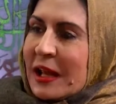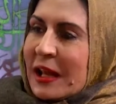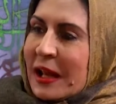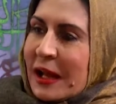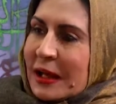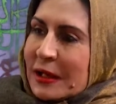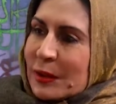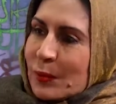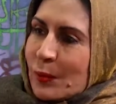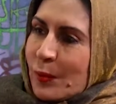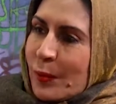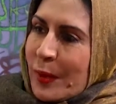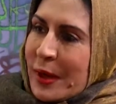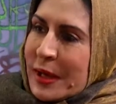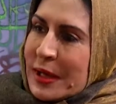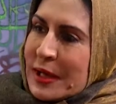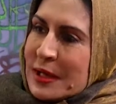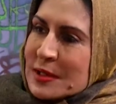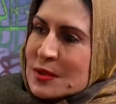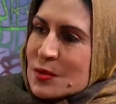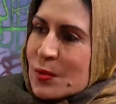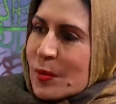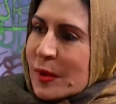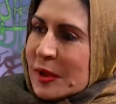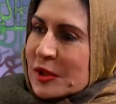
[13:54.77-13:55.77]
Like when
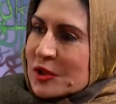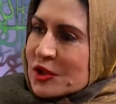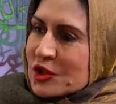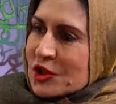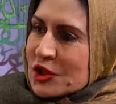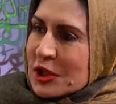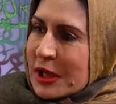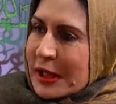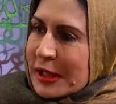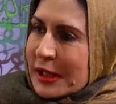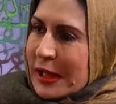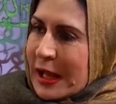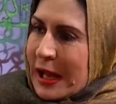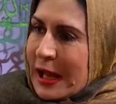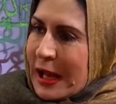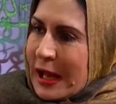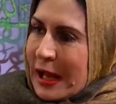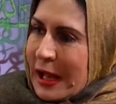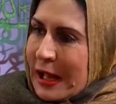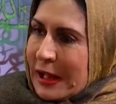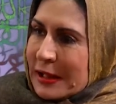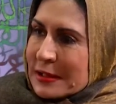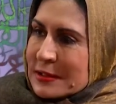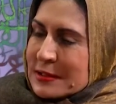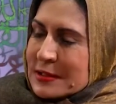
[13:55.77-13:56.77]
does one shake
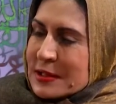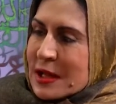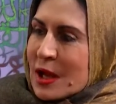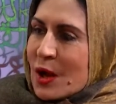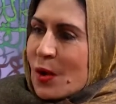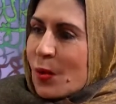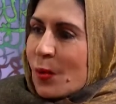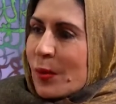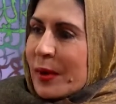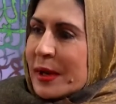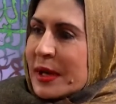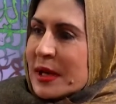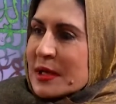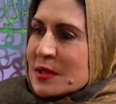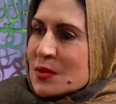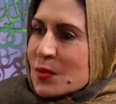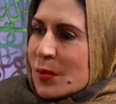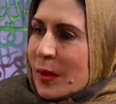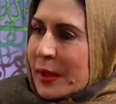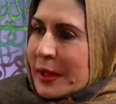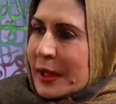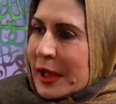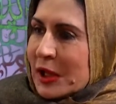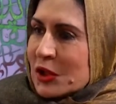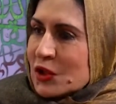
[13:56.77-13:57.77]
hands? When does
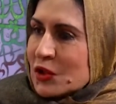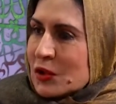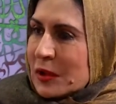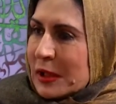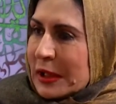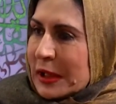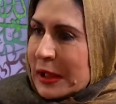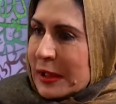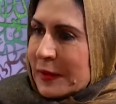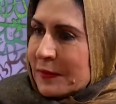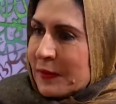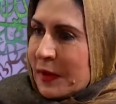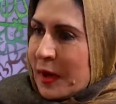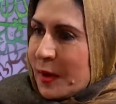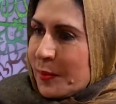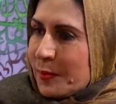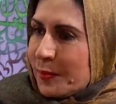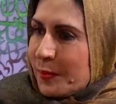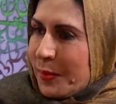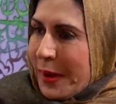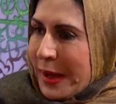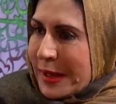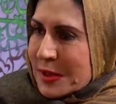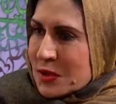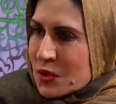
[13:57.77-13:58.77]
one actually give a
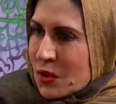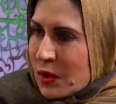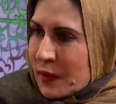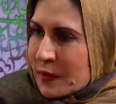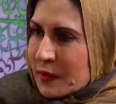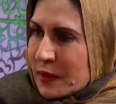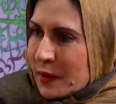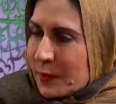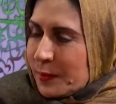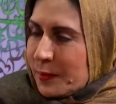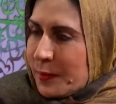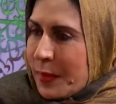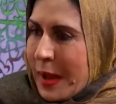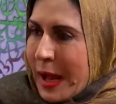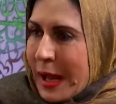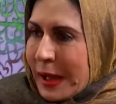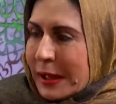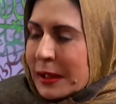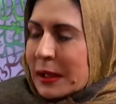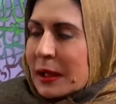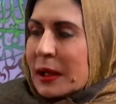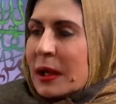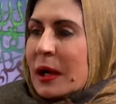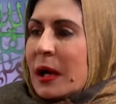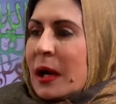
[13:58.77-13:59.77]
pat on the
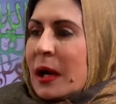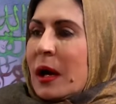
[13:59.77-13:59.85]
back?